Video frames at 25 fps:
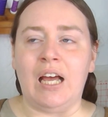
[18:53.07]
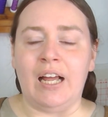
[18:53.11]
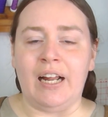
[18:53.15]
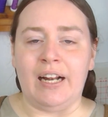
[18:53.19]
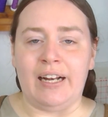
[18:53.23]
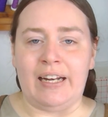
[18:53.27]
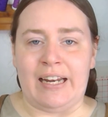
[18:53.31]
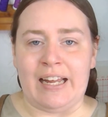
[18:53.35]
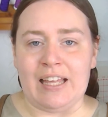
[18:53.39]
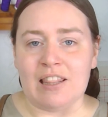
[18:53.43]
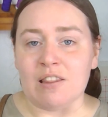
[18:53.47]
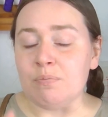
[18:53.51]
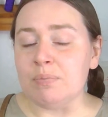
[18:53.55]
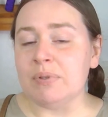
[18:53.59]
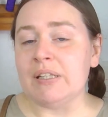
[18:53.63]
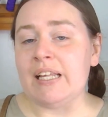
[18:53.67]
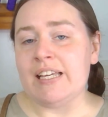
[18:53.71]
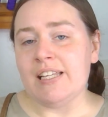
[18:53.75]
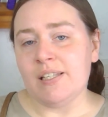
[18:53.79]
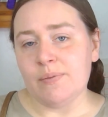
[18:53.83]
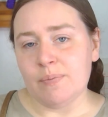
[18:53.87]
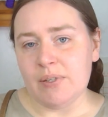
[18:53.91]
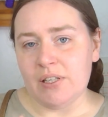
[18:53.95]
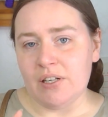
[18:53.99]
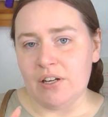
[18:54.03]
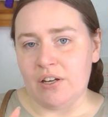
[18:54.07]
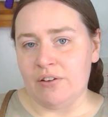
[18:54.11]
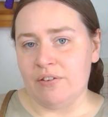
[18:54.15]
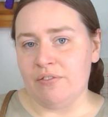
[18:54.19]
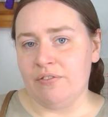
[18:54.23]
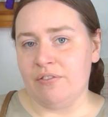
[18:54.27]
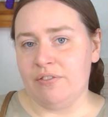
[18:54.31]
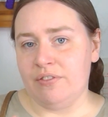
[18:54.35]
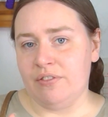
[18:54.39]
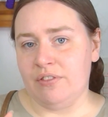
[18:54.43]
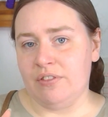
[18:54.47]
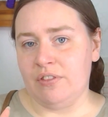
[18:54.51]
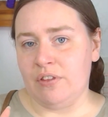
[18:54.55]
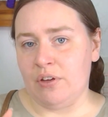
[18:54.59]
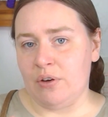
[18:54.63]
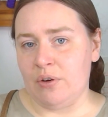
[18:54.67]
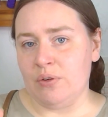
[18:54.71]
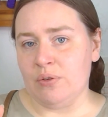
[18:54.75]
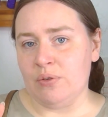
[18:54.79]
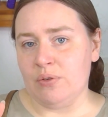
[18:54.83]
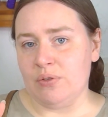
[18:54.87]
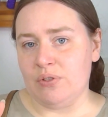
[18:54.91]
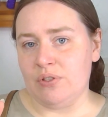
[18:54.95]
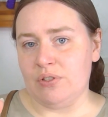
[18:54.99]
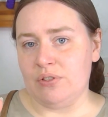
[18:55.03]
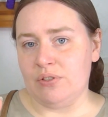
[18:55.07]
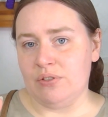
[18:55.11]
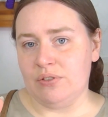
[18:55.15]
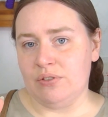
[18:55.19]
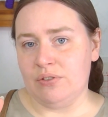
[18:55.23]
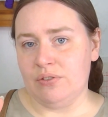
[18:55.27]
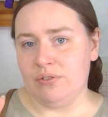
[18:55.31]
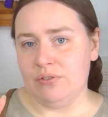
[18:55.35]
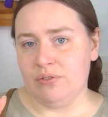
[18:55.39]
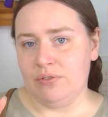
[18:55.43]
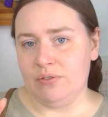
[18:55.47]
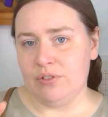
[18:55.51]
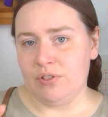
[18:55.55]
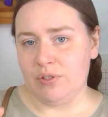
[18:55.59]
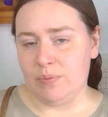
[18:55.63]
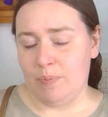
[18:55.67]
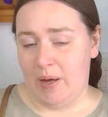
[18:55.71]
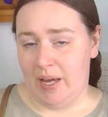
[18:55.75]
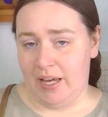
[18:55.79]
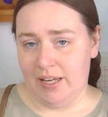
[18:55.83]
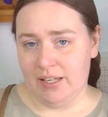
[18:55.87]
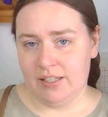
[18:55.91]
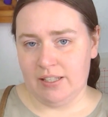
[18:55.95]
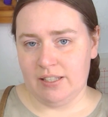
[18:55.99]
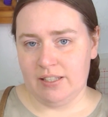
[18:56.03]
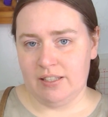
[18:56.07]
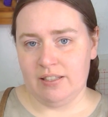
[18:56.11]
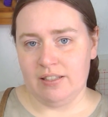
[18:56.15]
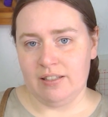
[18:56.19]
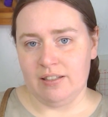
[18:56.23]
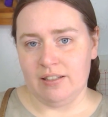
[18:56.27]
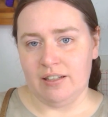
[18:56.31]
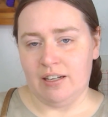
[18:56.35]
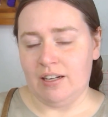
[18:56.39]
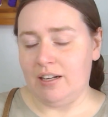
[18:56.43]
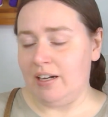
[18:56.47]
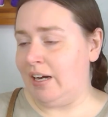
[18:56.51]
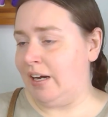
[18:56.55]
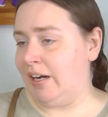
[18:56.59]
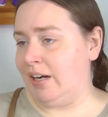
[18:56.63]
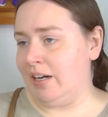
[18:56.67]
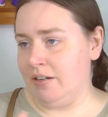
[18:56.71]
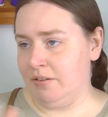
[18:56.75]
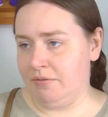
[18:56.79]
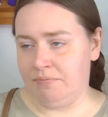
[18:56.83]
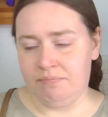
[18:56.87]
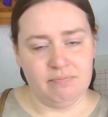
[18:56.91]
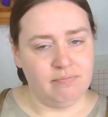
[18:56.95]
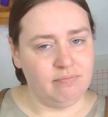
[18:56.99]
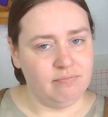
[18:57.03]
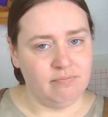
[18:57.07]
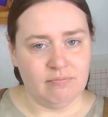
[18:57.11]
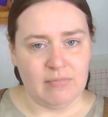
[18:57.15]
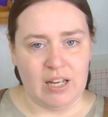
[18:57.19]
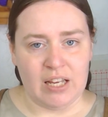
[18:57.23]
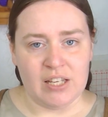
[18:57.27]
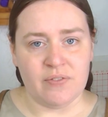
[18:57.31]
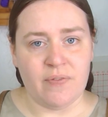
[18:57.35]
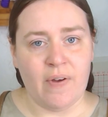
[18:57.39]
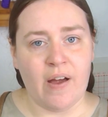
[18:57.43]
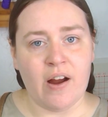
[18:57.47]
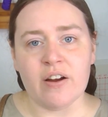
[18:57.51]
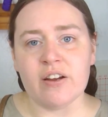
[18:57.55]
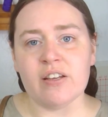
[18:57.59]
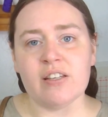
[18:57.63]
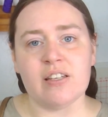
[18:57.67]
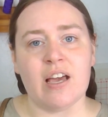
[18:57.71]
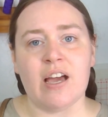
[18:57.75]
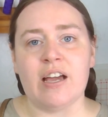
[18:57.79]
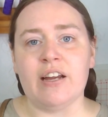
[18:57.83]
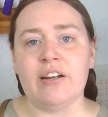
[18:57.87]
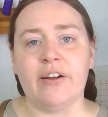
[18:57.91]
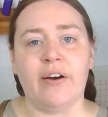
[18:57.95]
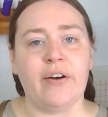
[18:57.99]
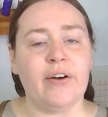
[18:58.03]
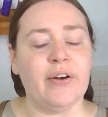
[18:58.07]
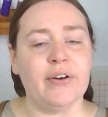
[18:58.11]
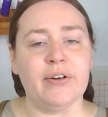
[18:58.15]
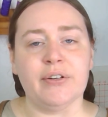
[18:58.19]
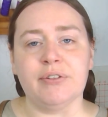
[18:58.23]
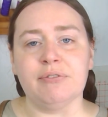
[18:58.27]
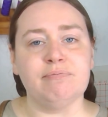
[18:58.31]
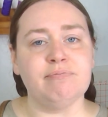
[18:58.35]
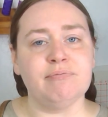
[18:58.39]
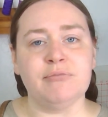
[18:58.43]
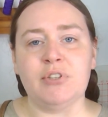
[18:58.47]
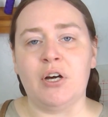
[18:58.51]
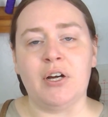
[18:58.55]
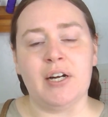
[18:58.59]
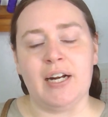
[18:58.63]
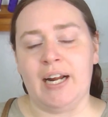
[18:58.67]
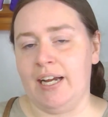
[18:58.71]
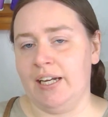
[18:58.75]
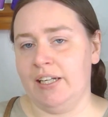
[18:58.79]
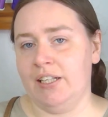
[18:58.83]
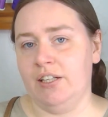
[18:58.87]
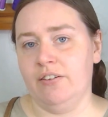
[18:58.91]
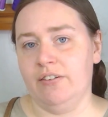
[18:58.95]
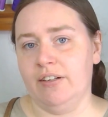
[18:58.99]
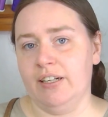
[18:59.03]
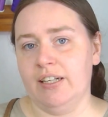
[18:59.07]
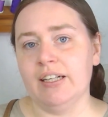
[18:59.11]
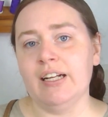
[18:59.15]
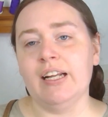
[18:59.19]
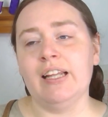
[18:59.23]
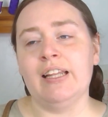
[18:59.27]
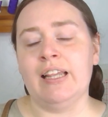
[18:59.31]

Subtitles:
Now the placement of those spikes are, as far as I know, not accurate.